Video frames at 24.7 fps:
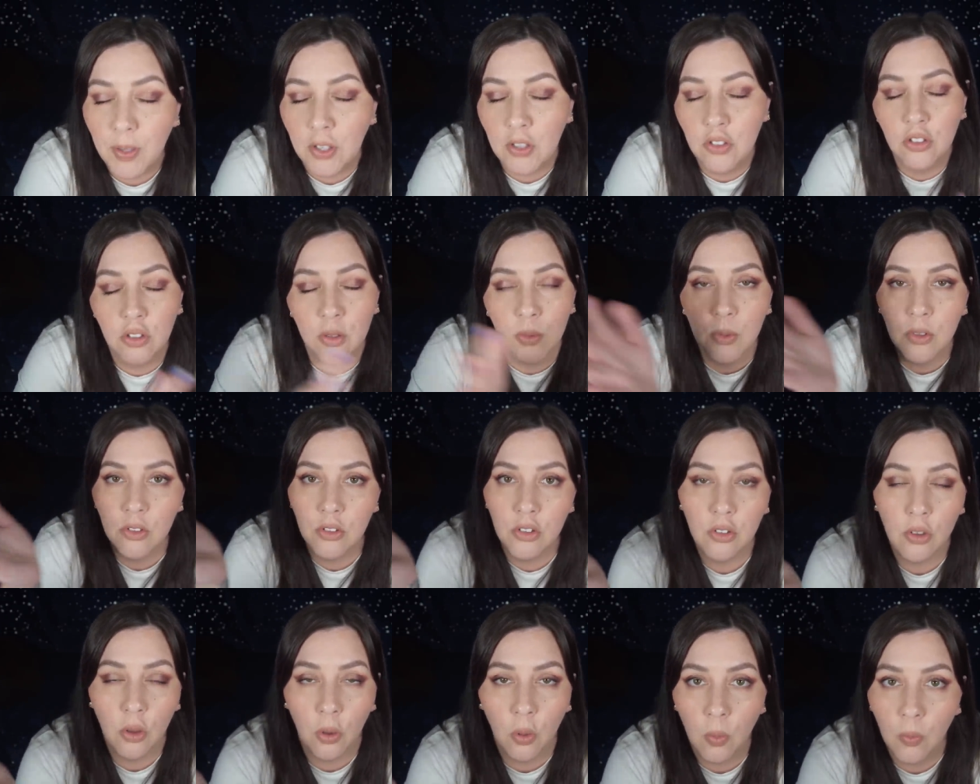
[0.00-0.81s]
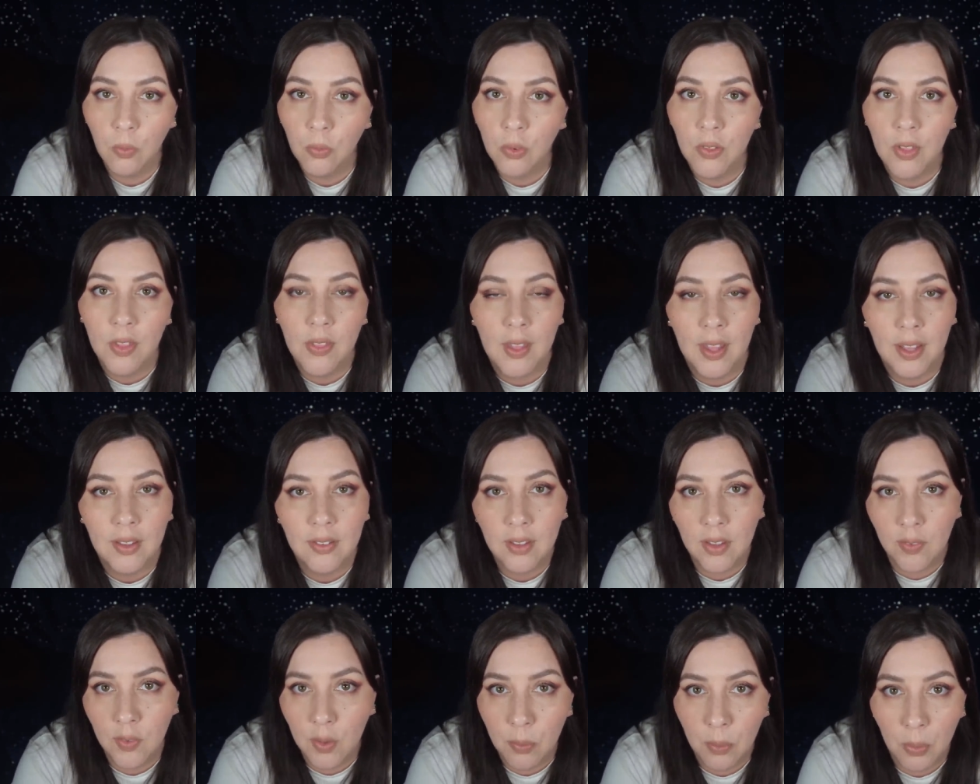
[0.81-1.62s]
and she was just home for the
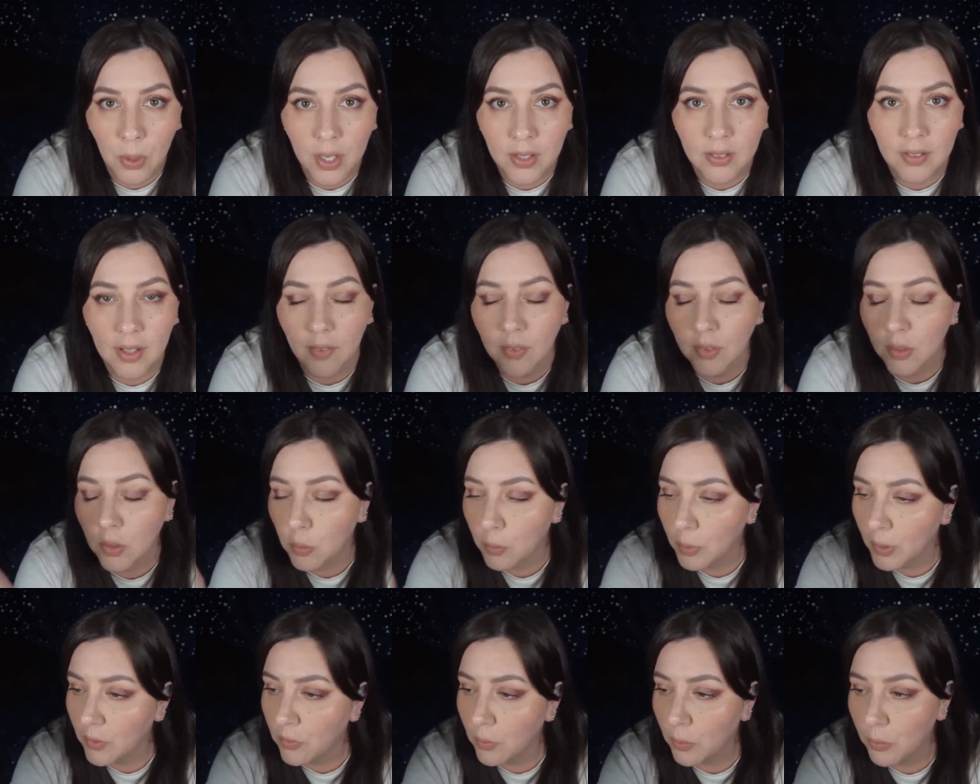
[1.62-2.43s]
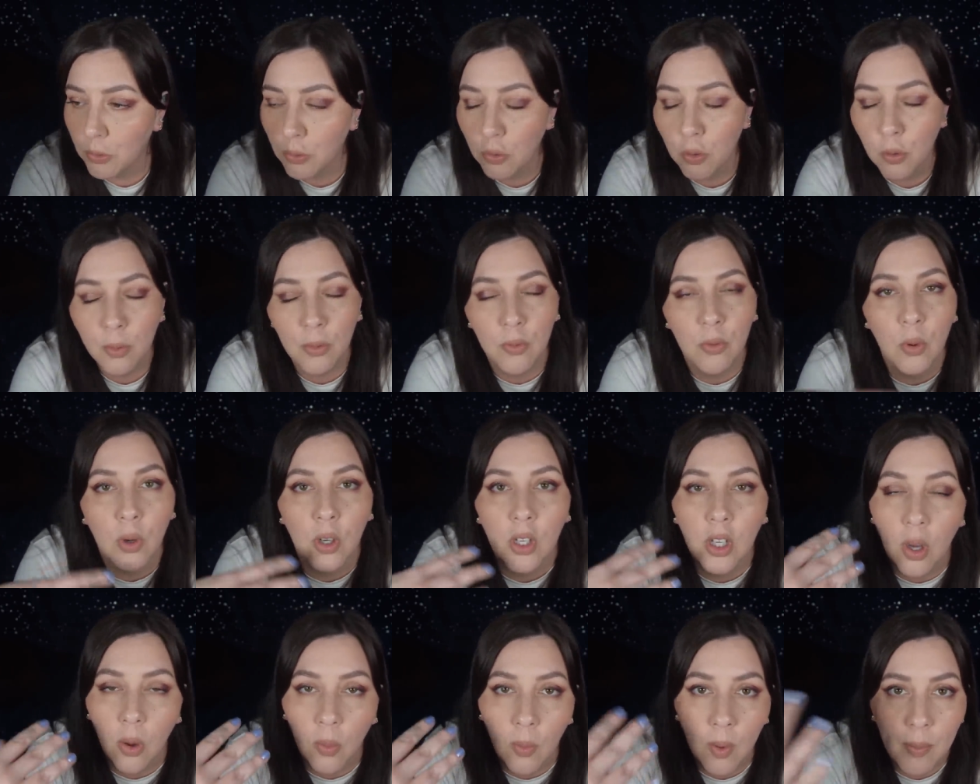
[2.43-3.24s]
Thanksgiving break to have a little break from school before
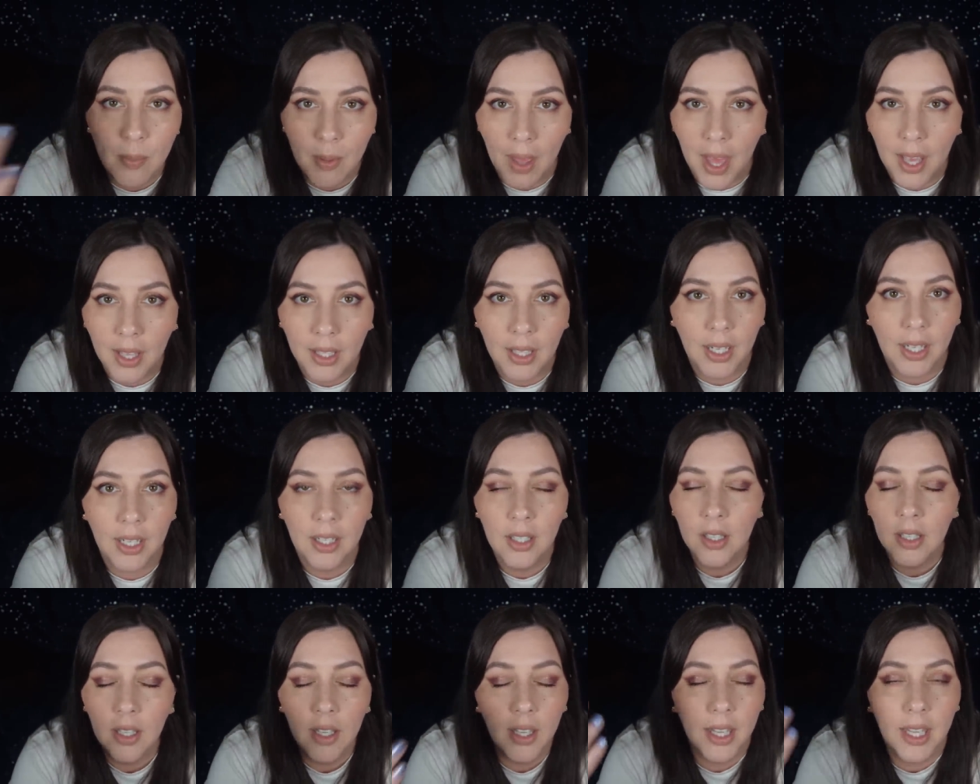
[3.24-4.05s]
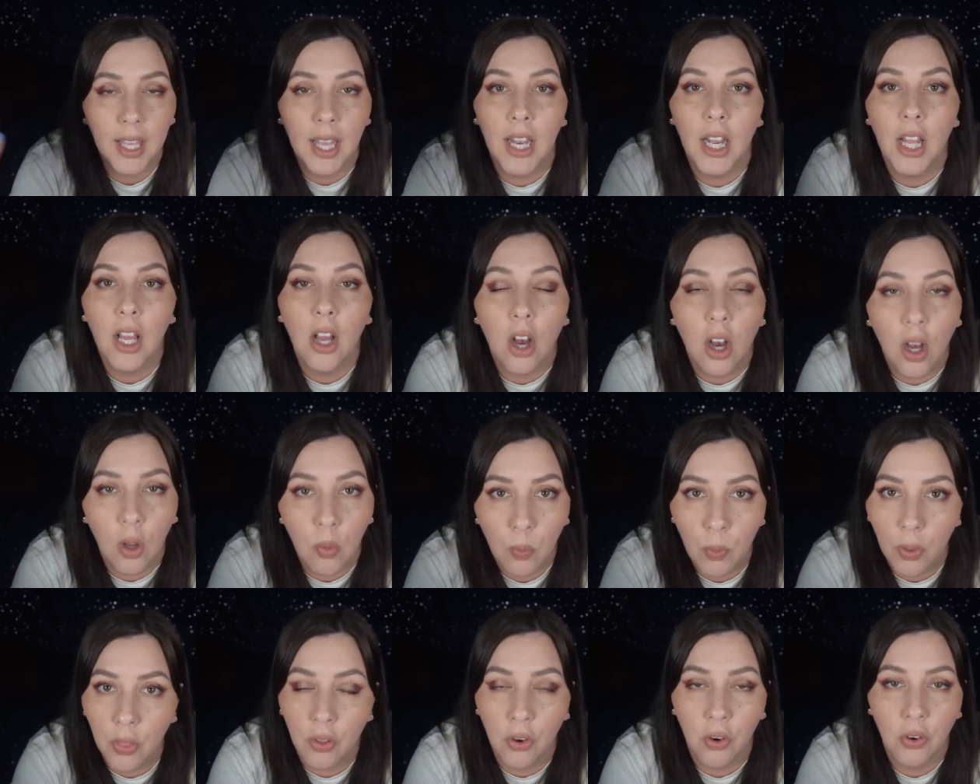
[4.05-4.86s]
going back and getting on
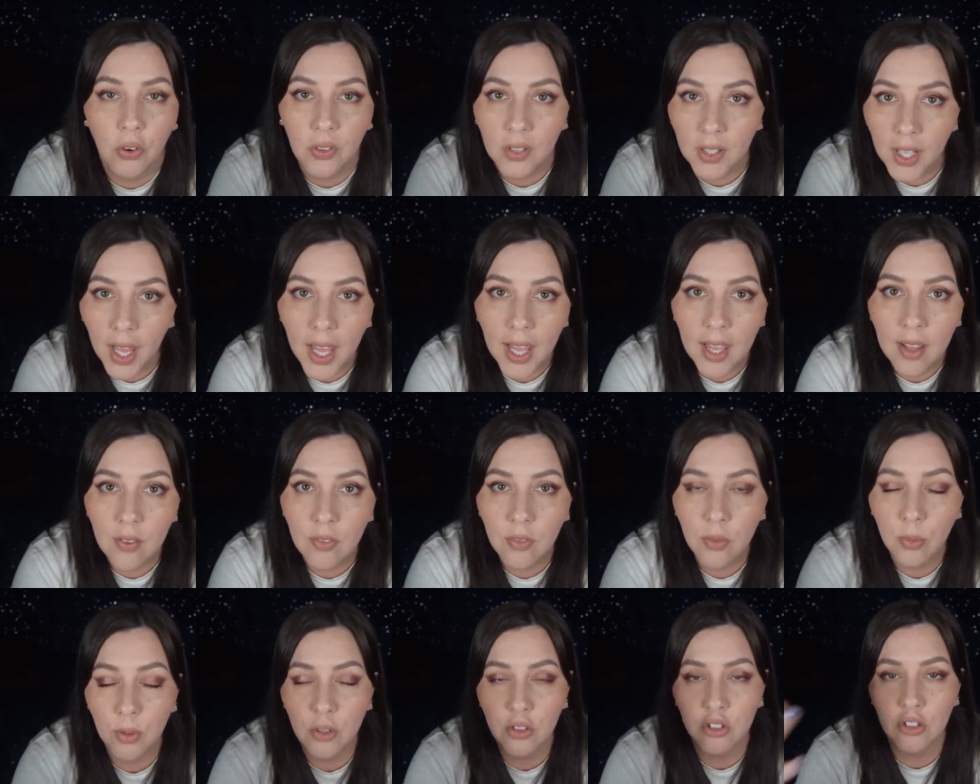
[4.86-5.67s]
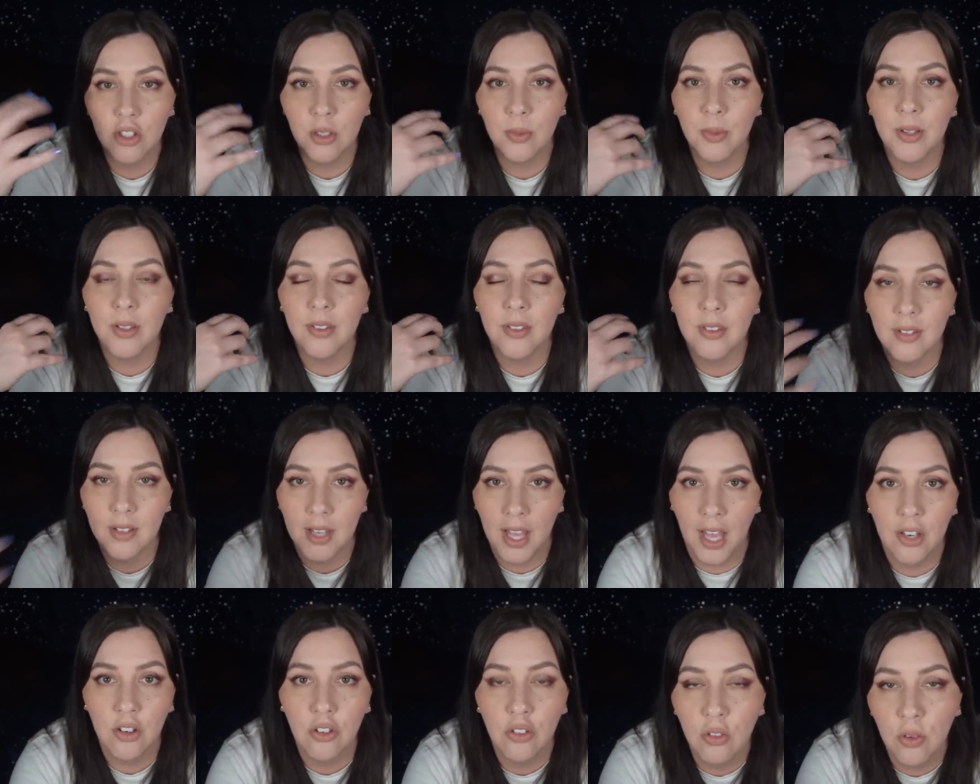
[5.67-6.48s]
with her life when she was
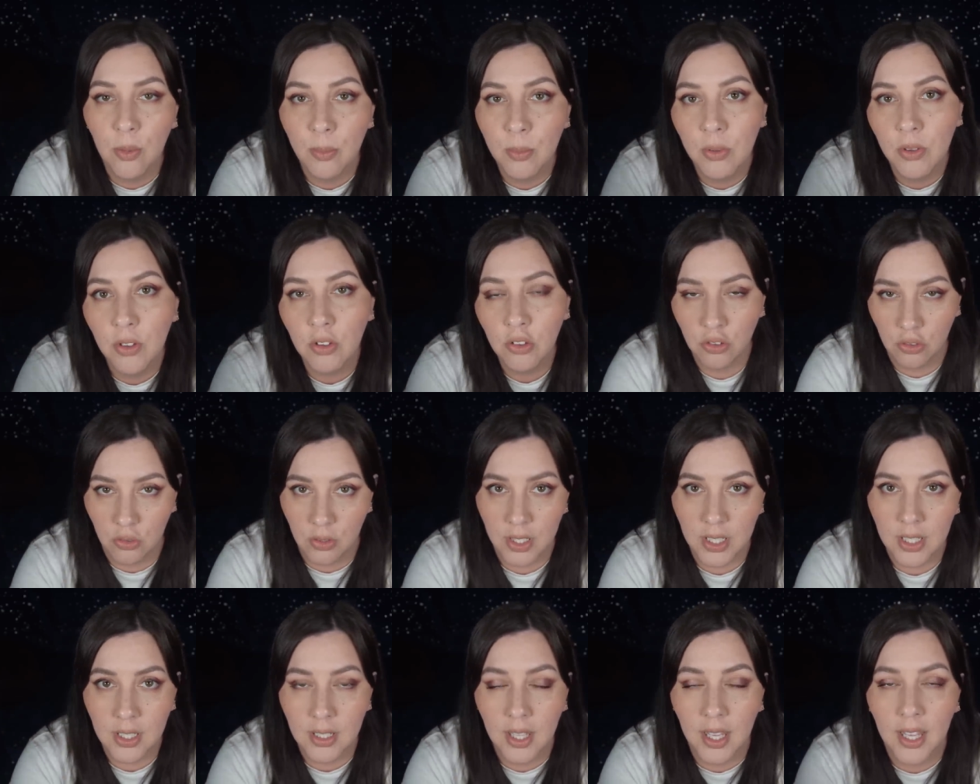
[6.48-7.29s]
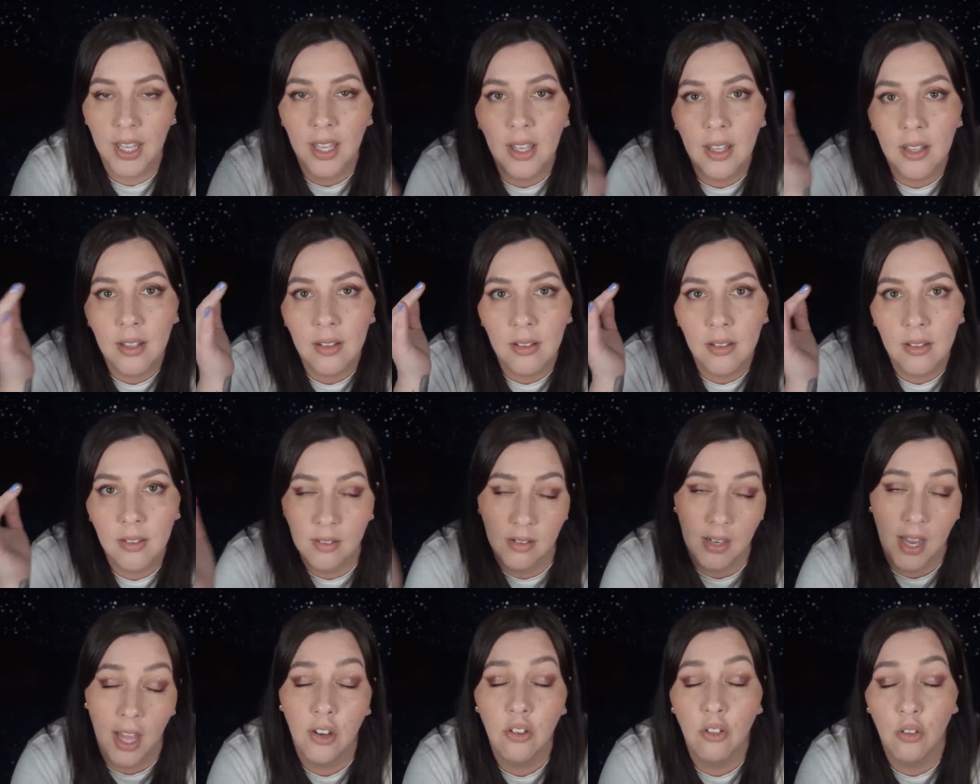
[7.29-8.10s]
snatched from the street and
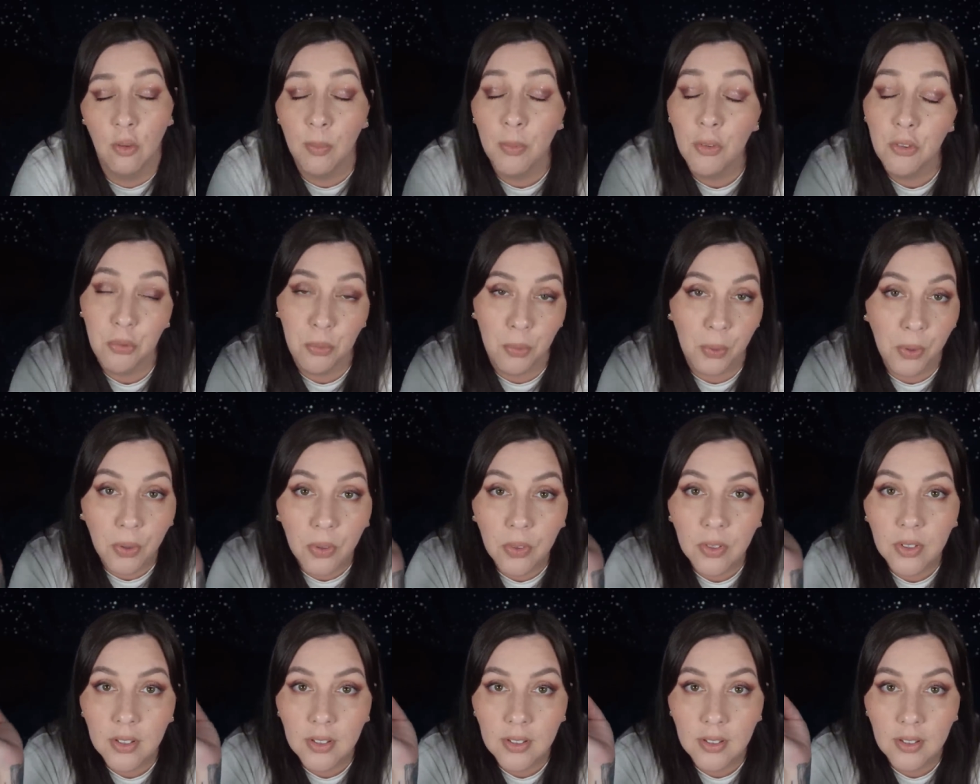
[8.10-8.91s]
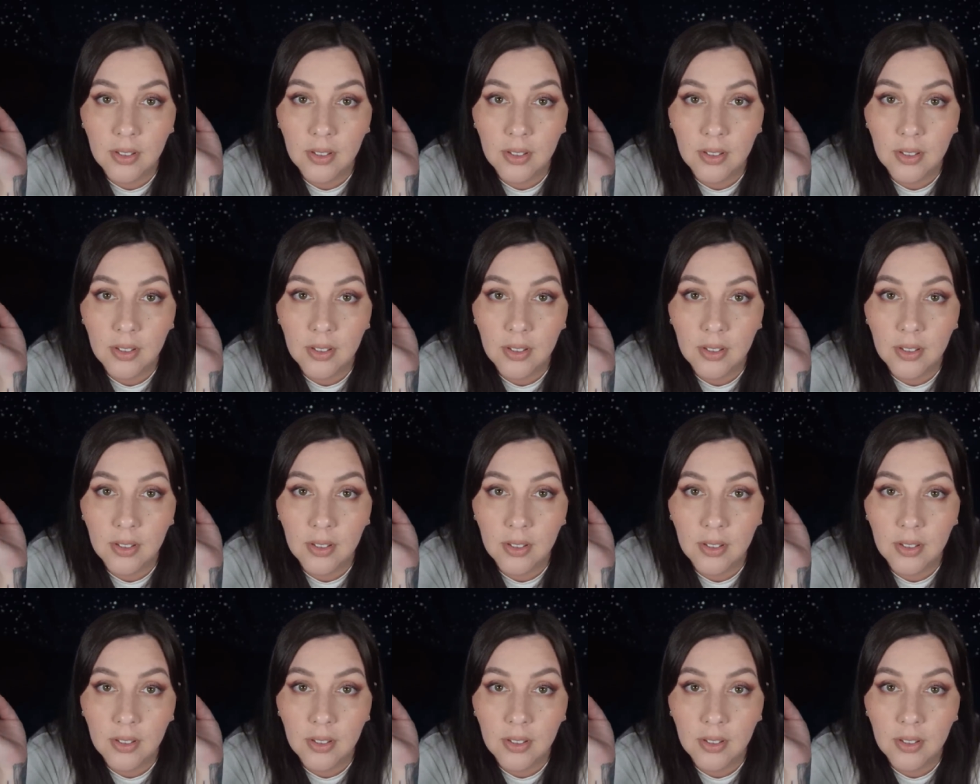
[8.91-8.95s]
snatched from this world.